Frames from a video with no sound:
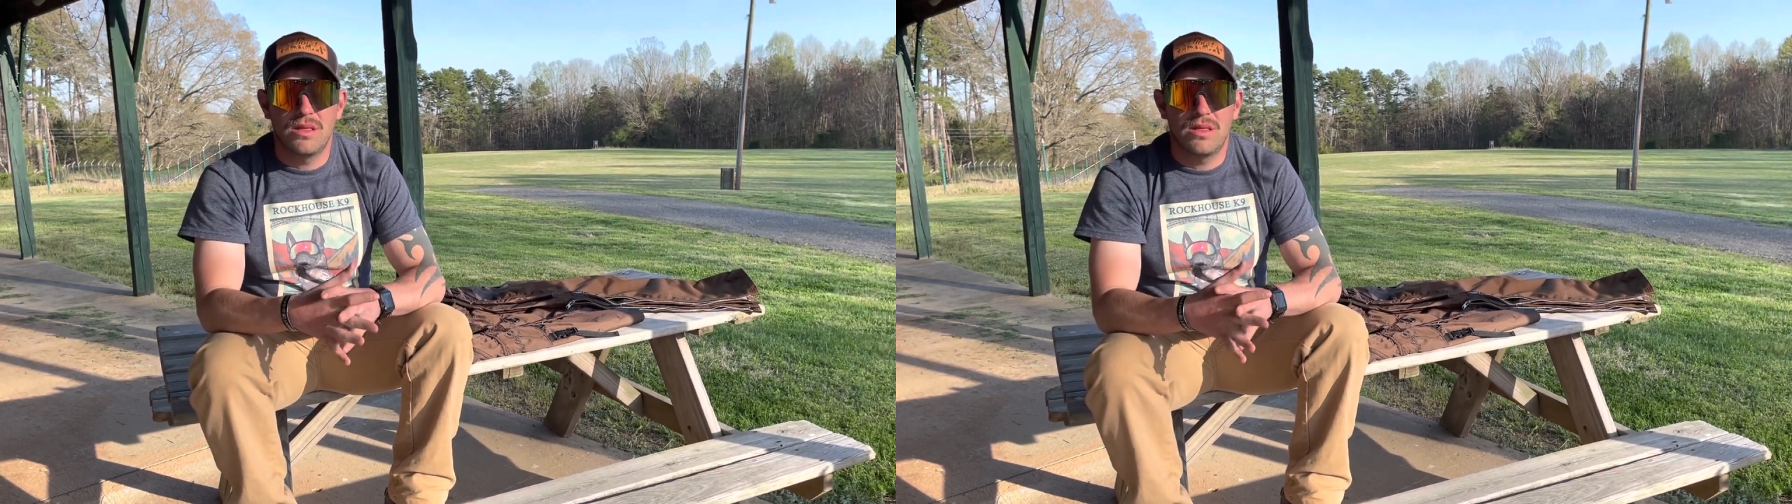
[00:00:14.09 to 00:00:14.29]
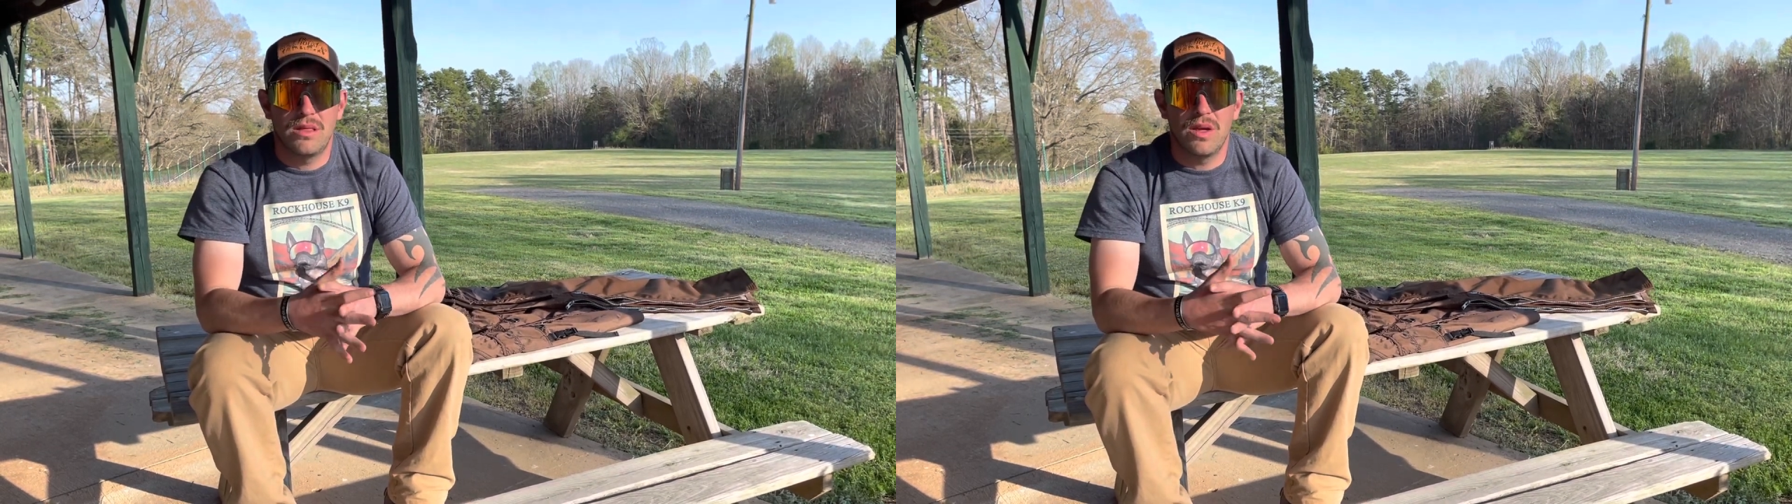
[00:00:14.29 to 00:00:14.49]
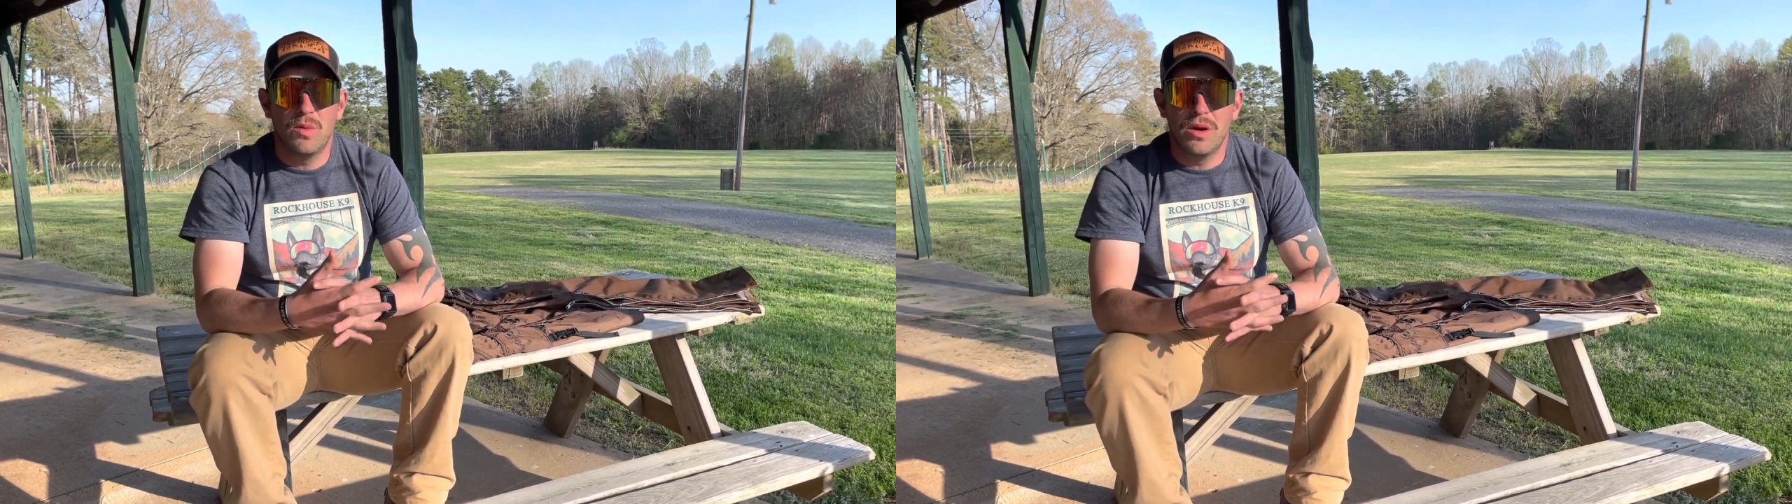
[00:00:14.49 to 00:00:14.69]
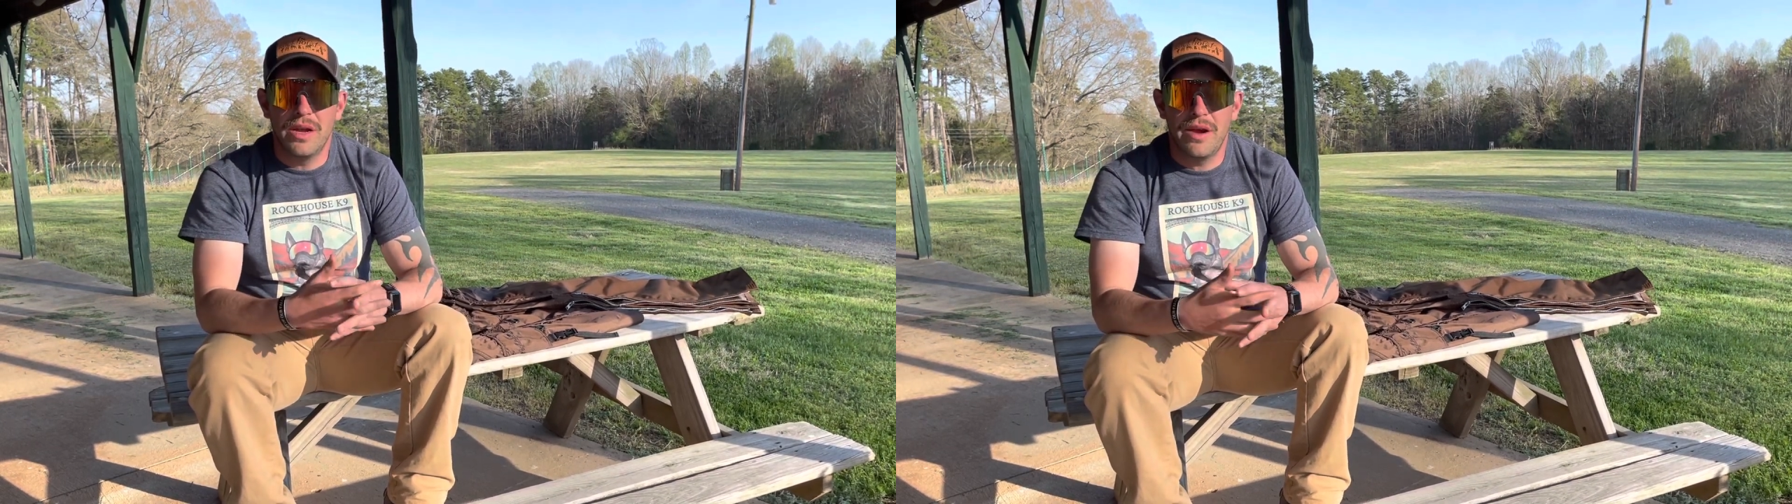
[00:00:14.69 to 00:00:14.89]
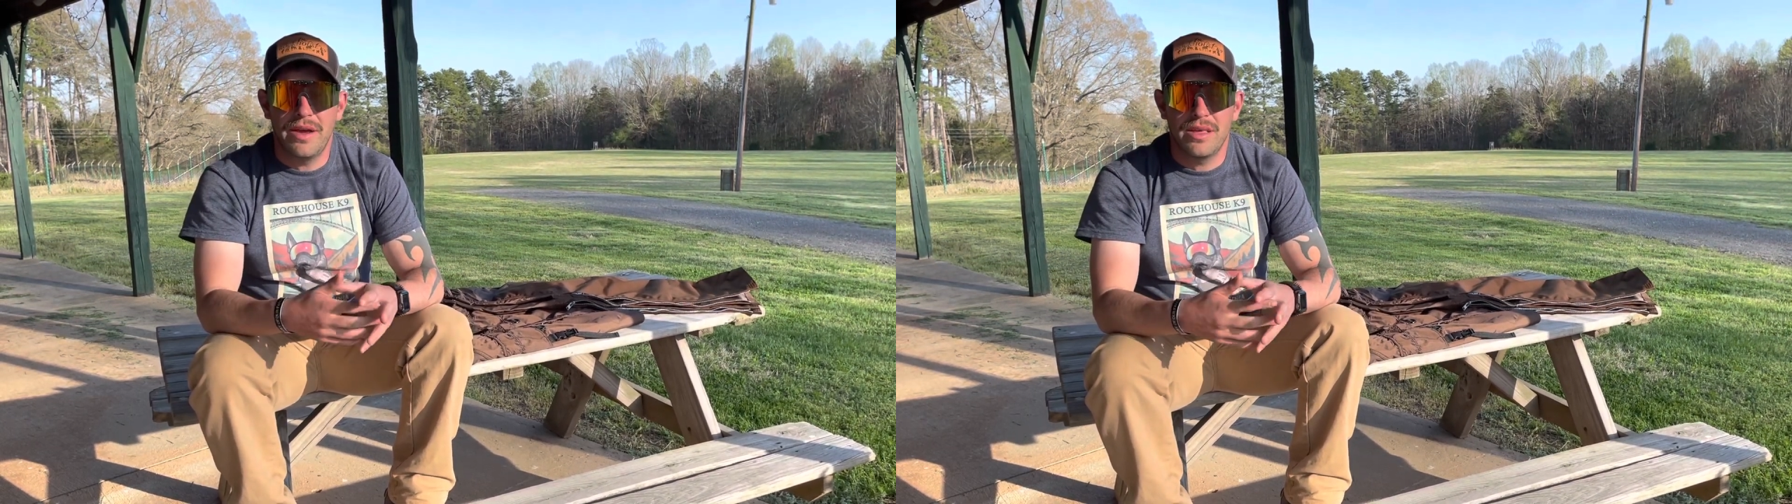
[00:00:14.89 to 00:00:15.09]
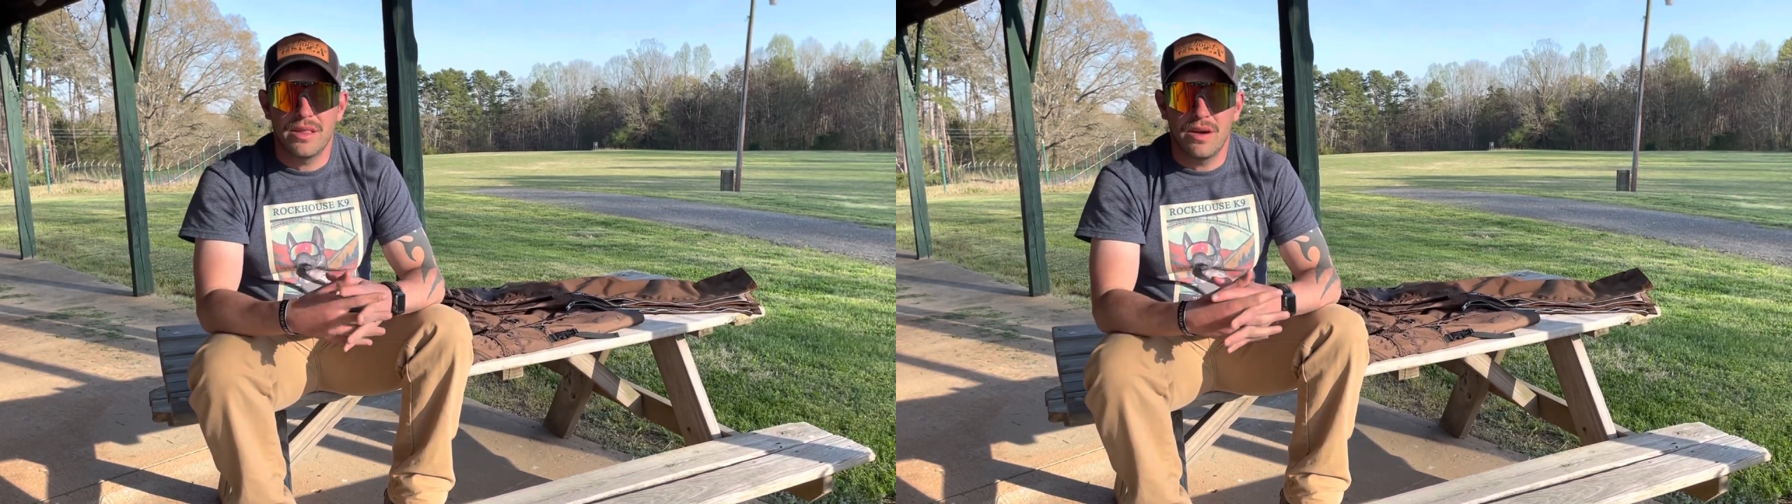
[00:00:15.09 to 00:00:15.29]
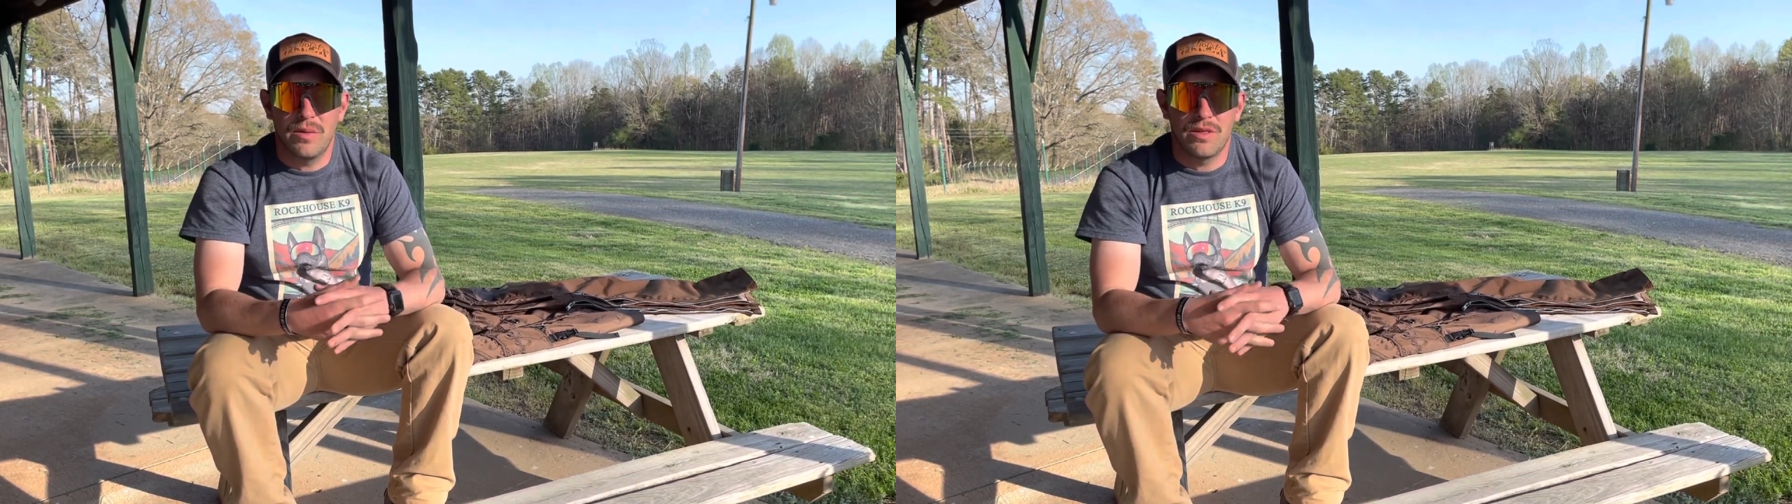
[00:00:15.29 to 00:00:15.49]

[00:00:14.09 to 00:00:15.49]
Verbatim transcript: thick-wooded areas like West